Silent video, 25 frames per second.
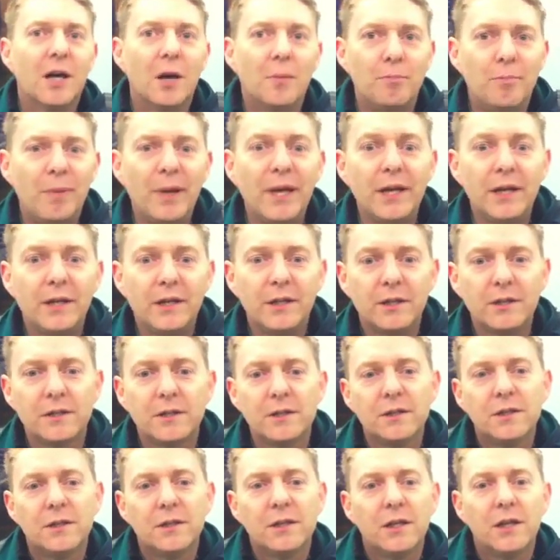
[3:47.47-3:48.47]
a big
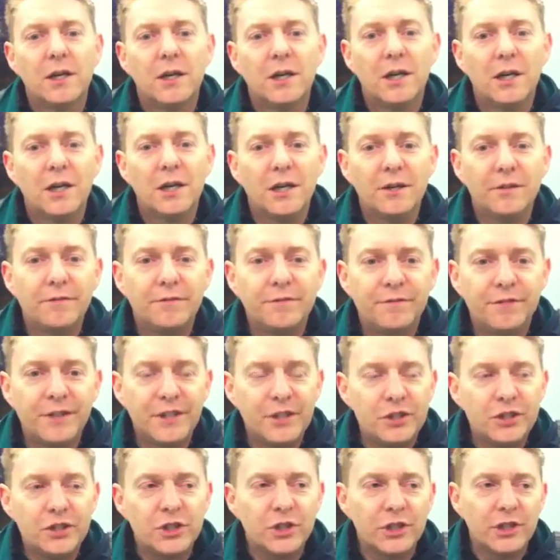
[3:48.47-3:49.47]
uh,
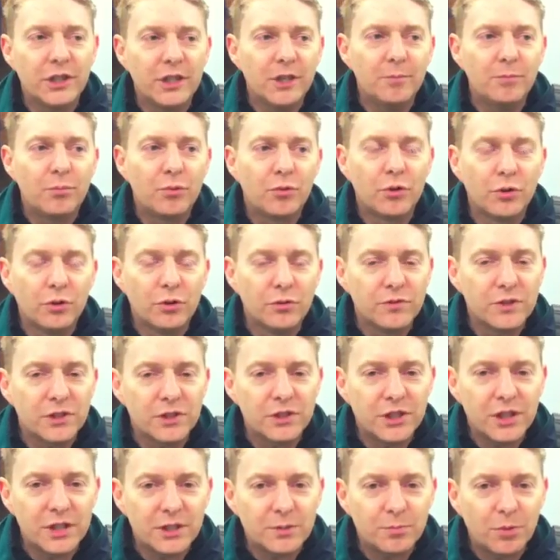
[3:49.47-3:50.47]
feature that improves the
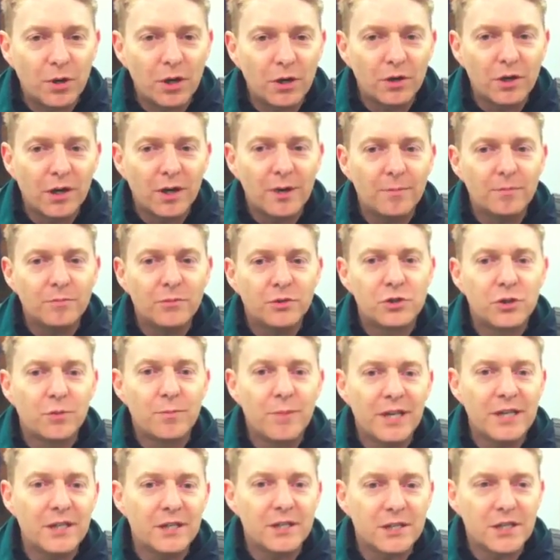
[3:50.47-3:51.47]
chess program
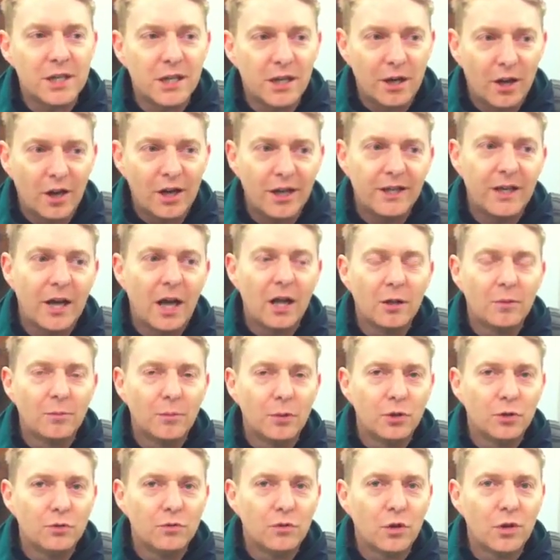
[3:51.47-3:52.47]
tremendously, like null
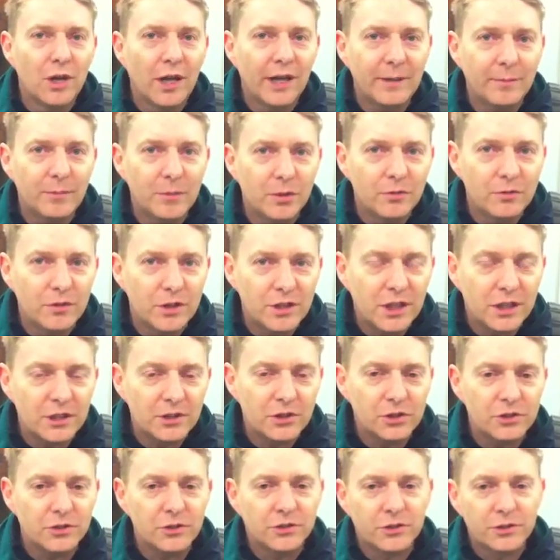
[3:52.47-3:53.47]
move or late move
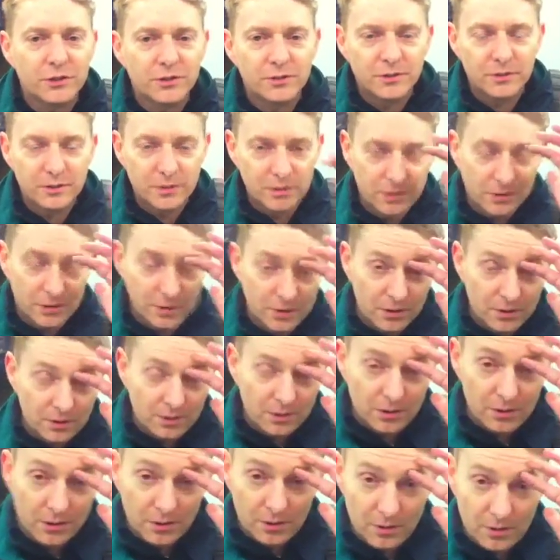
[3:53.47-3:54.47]
reductions. So
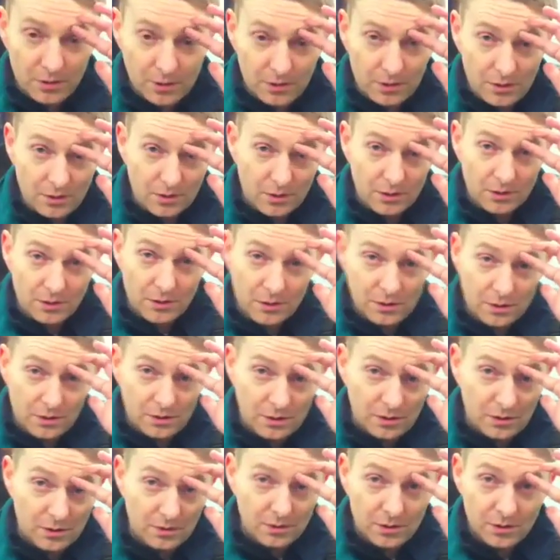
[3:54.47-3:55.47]
HIARCS actually won the
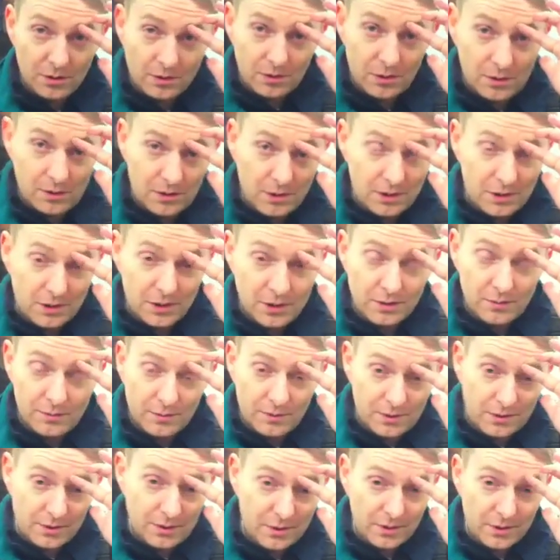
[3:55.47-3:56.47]
World Software
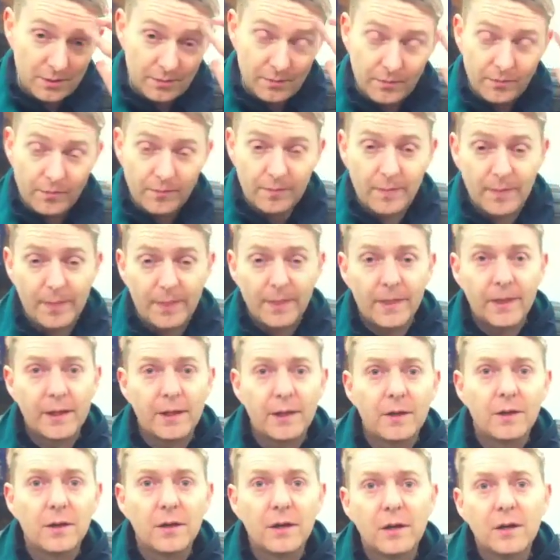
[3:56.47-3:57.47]
Championship when they were given equal
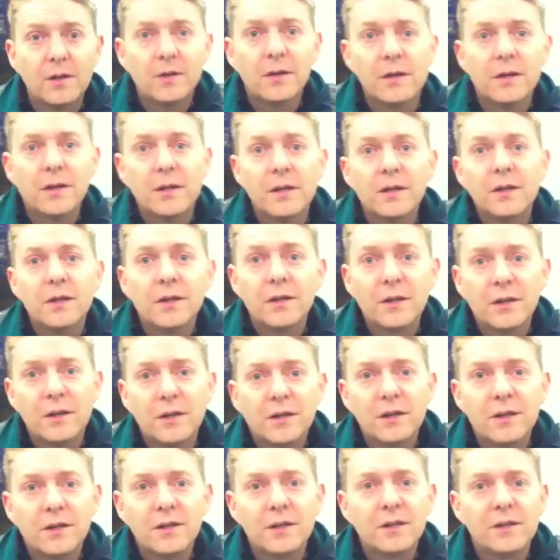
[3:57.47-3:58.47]
hardware. That's a really
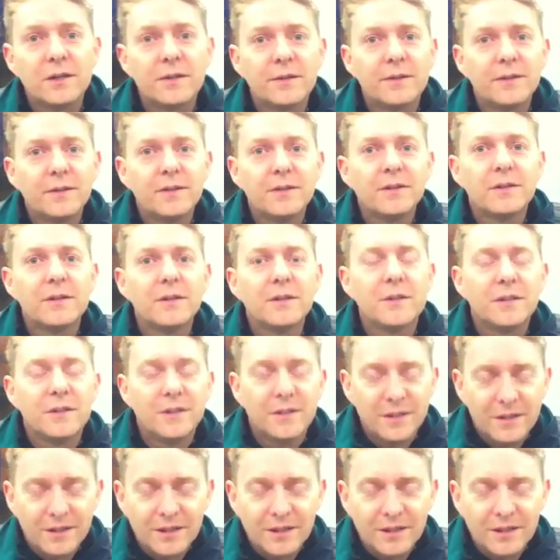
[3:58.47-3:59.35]
impressive achievement.